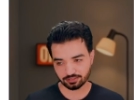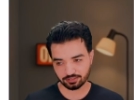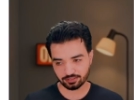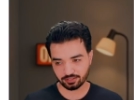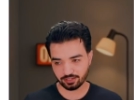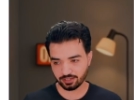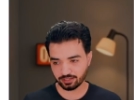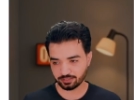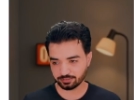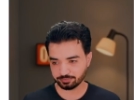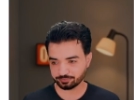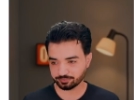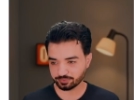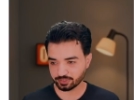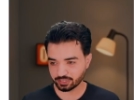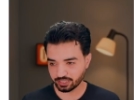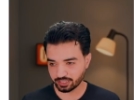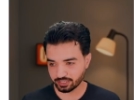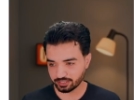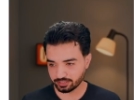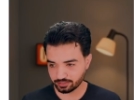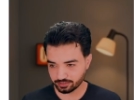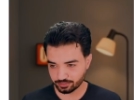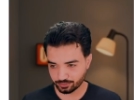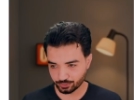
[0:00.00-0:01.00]
Yeah,
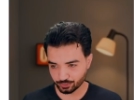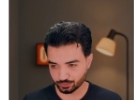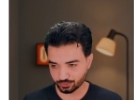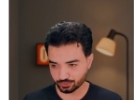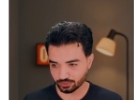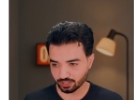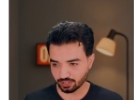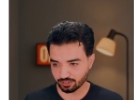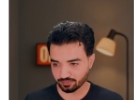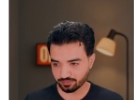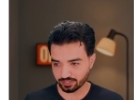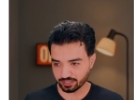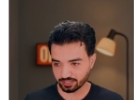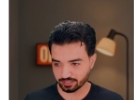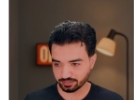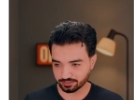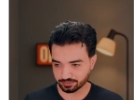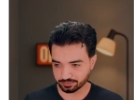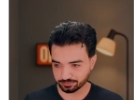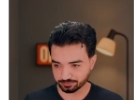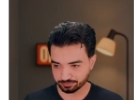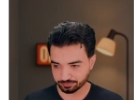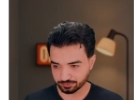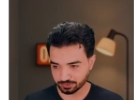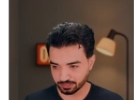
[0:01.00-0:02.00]
I need to solve
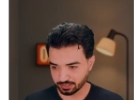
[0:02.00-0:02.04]
that.